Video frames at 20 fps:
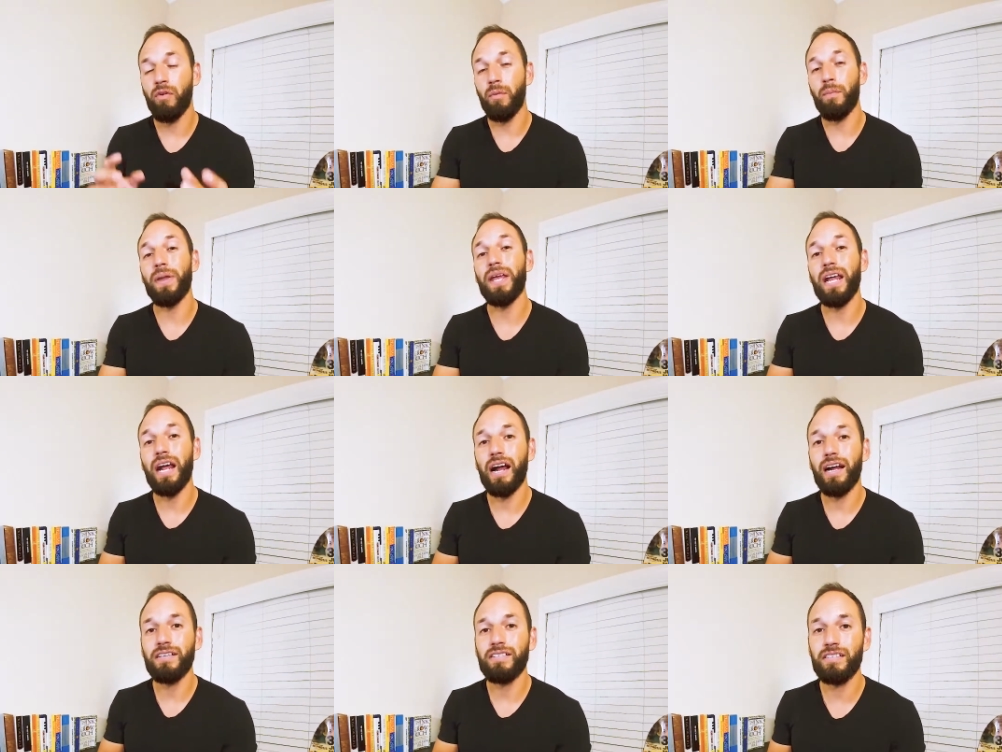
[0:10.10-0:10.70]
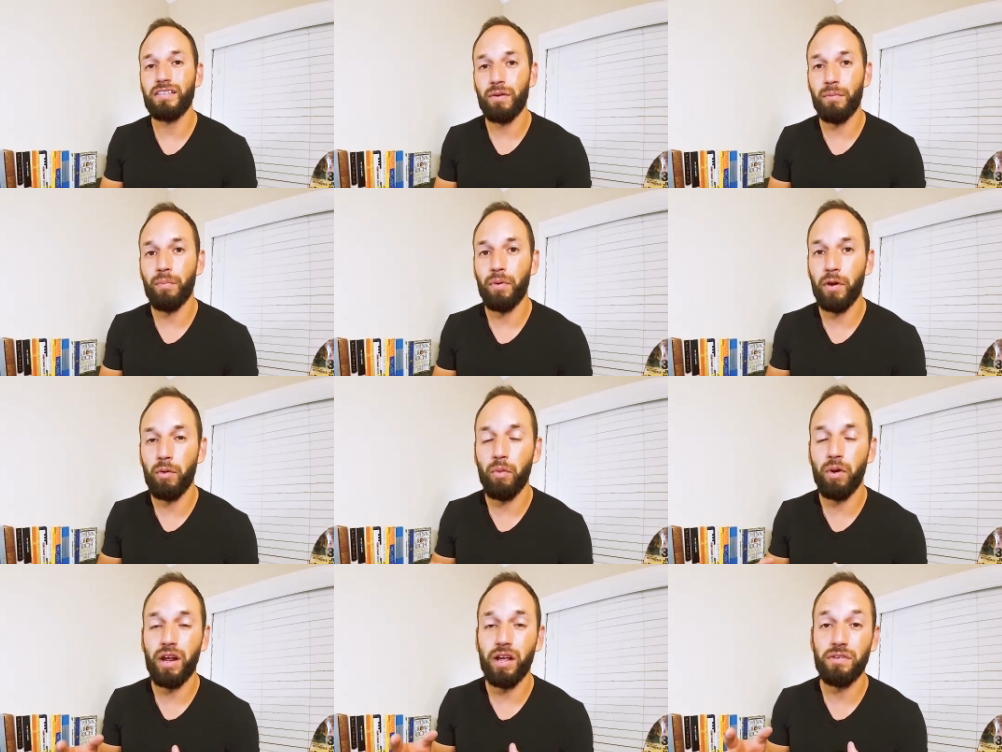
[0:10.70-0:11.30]
For me, high stim
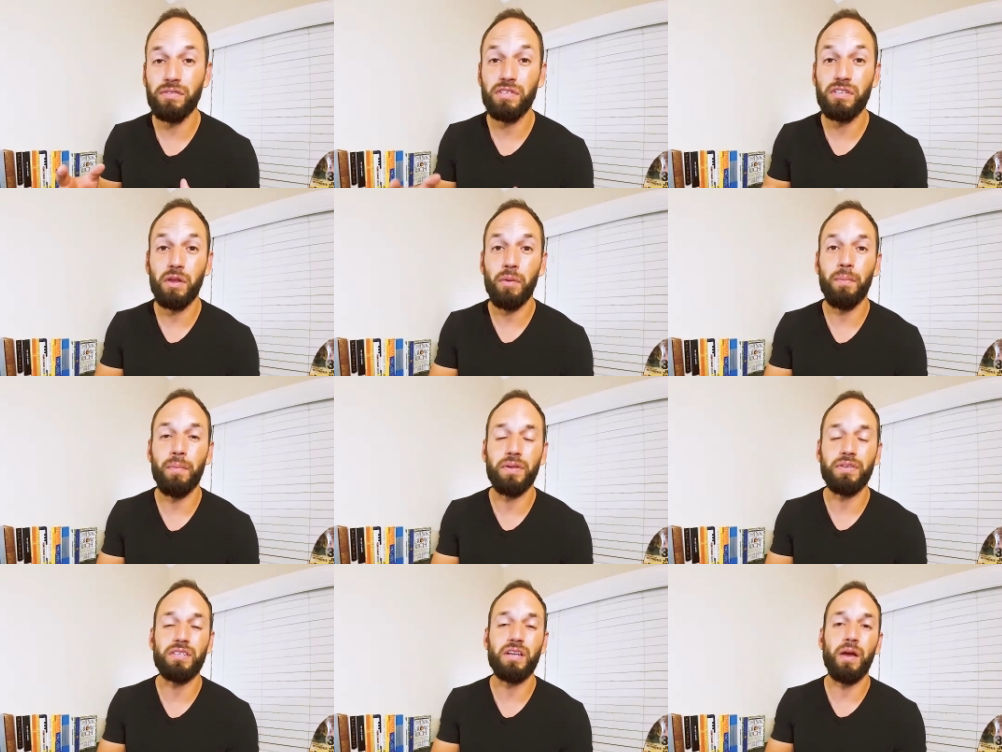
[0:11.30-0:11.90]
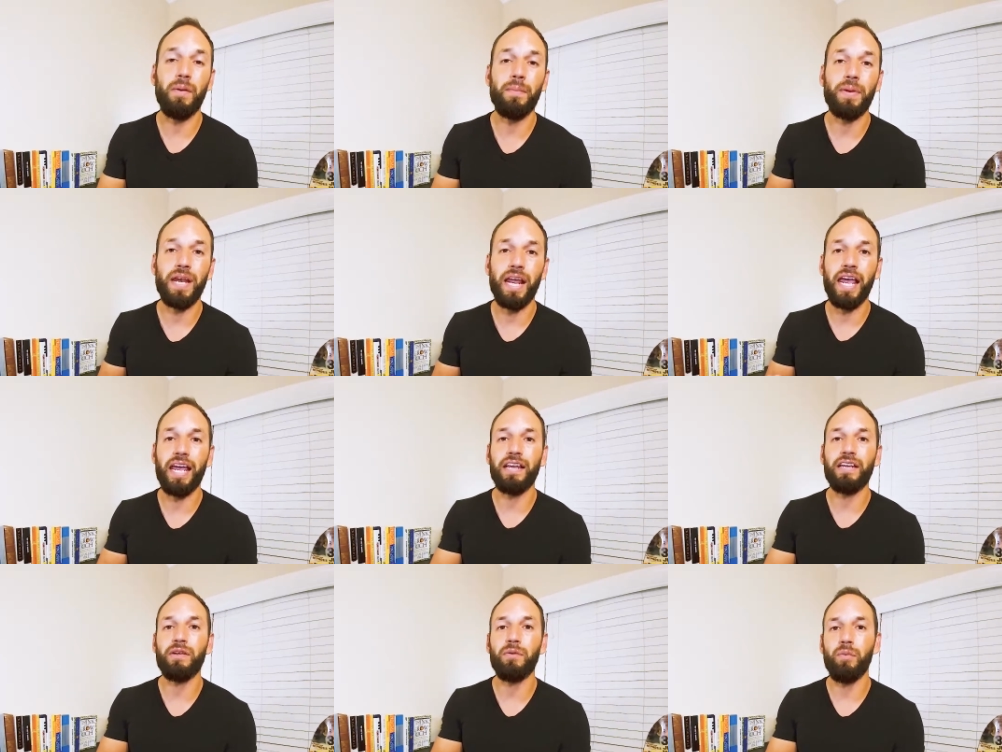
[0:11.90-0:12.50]
pre-workout supplements come in
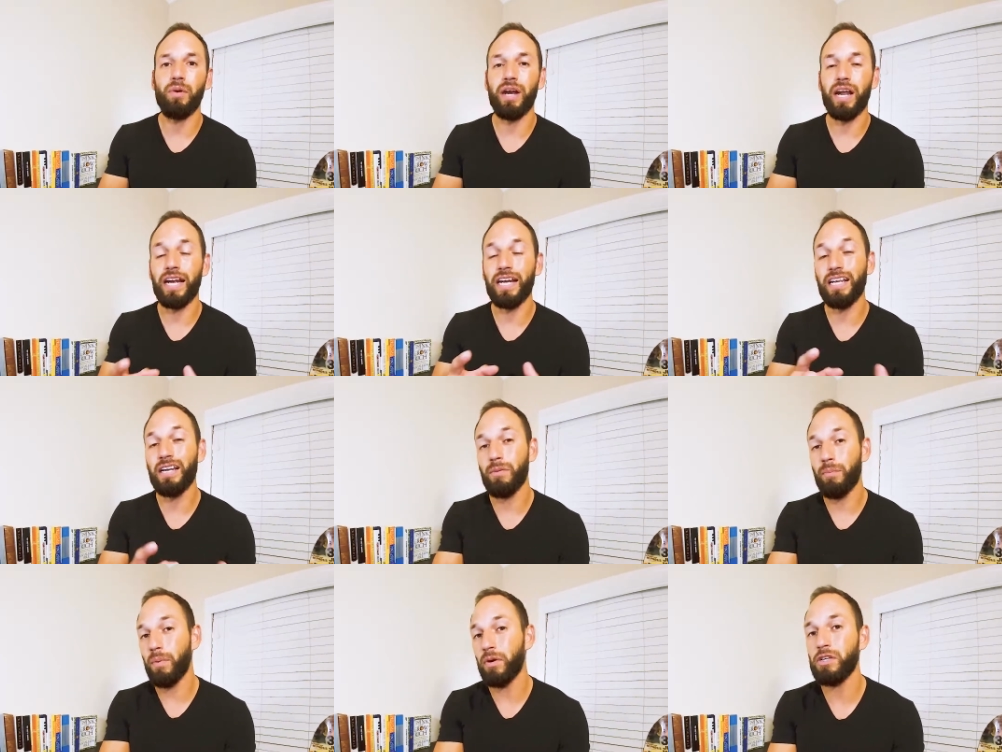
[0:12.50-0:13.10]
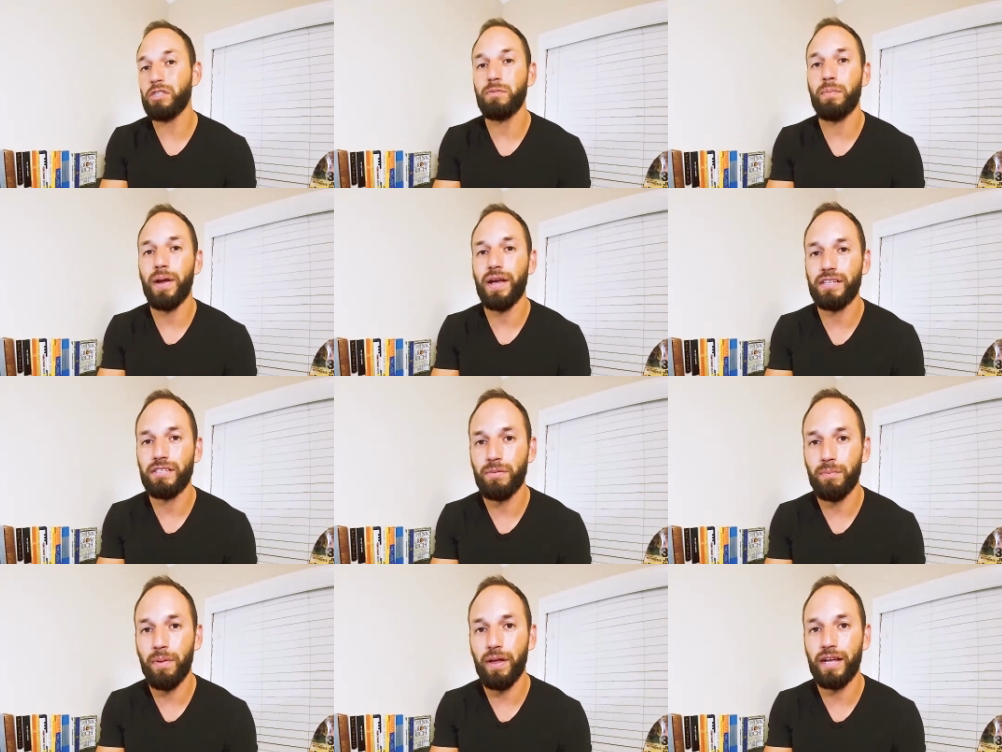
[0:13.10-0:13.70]
handy when I need to push
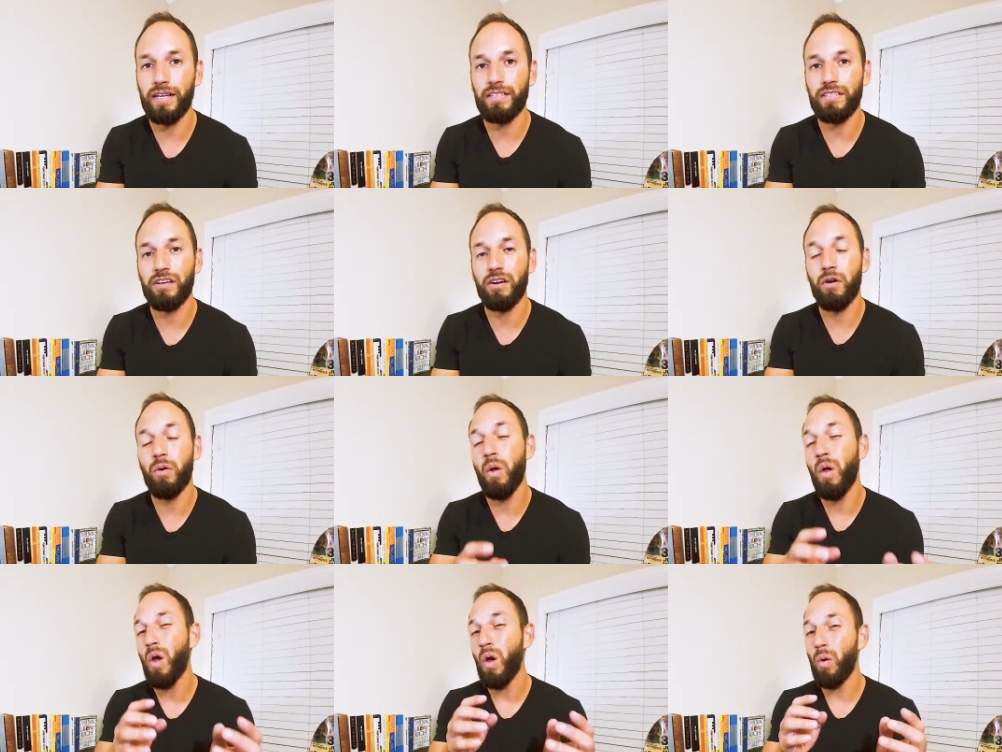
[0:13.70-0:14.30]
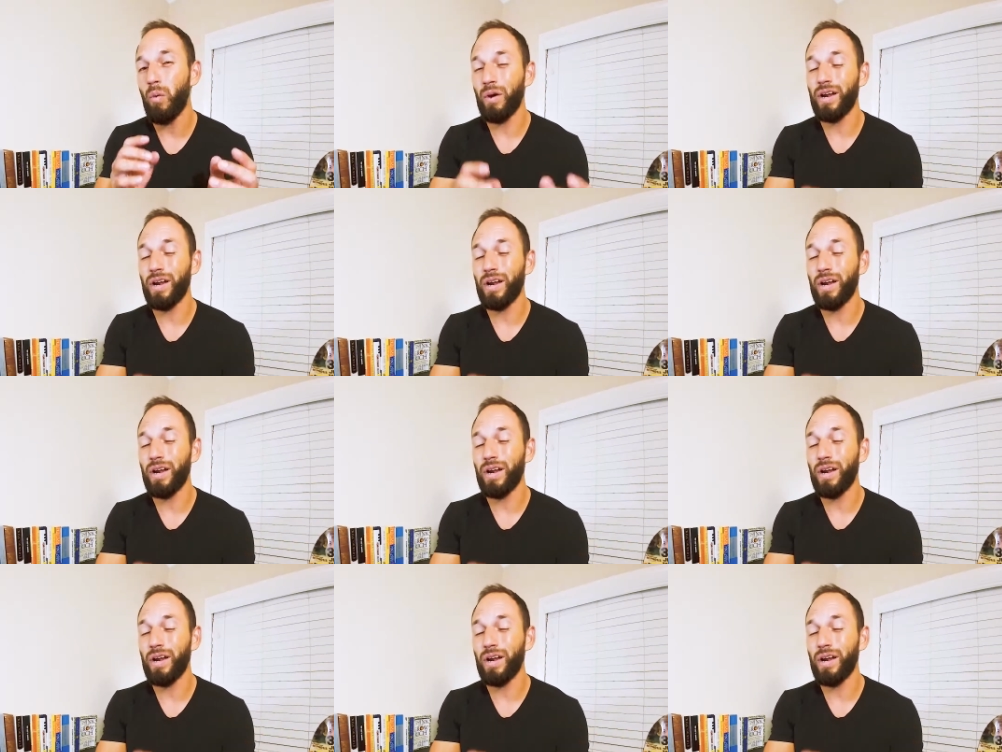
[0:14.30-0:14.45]
past a plateau,